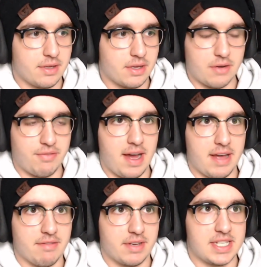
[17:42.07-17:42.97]
or five,
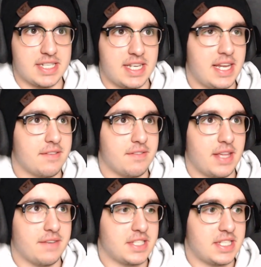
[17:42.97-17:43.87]
because they said they
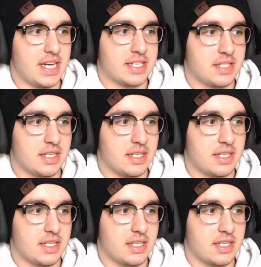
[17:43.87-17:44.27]
have six.